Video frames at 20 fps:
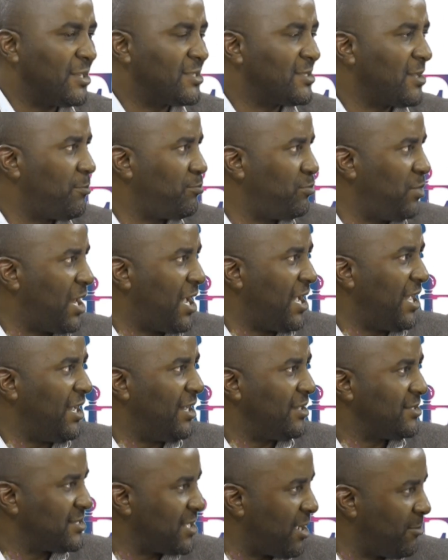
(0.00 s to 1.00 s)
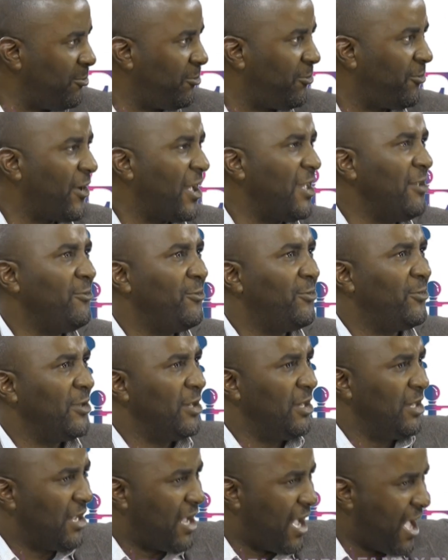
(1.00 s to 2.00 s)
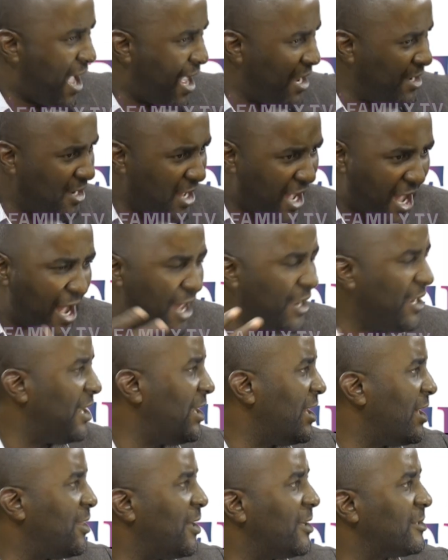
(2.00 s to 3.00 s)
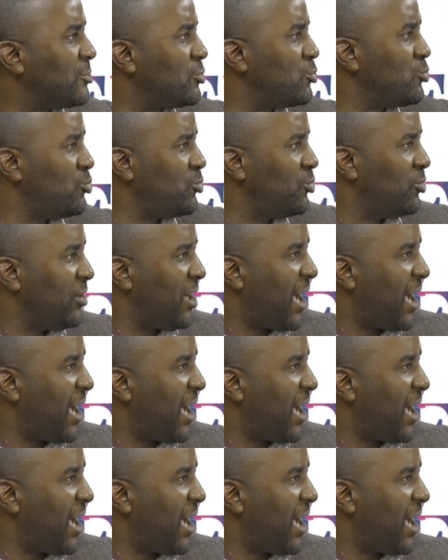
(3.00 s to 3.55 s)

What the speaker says: supplier some 5 and add another 2,